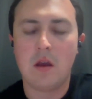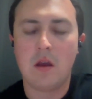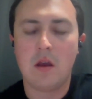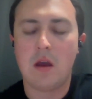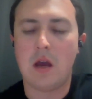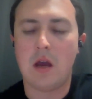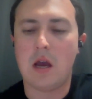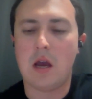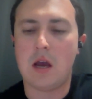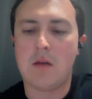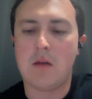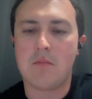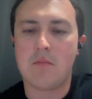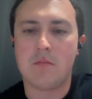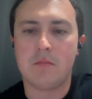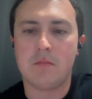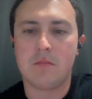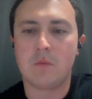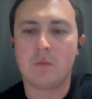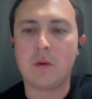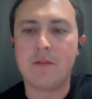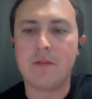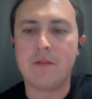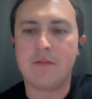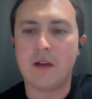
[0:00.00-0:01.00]

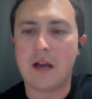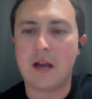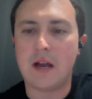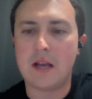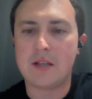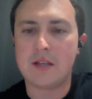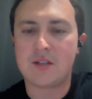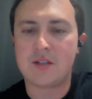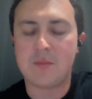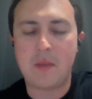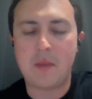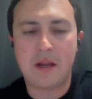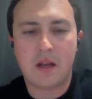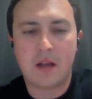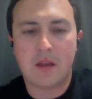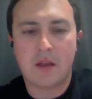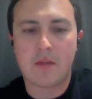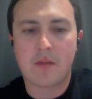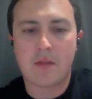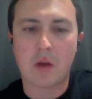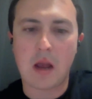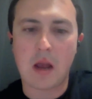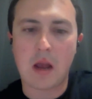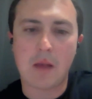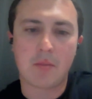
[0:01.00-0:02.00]
Refis, depending on the
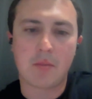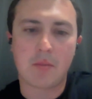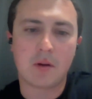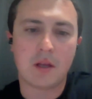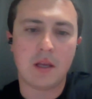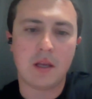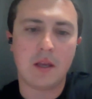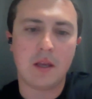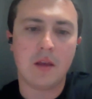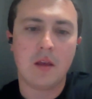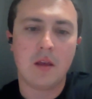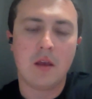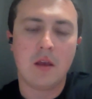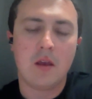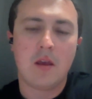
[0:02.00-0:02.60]
property,